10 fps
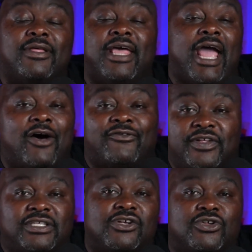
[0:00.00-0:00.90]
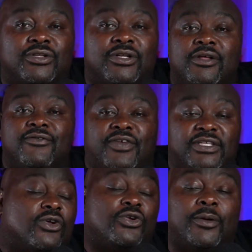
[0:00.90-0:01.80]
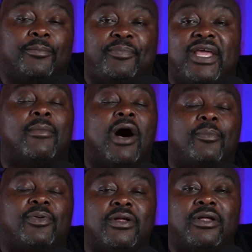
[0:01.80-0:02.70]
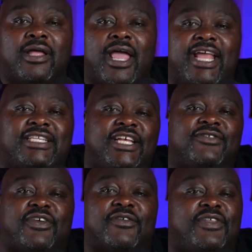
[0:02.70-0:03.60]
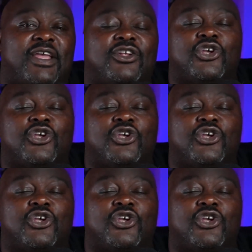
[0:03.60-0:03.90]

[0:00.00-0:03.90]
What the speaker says: They out-physicaled them, beat them up 18-15.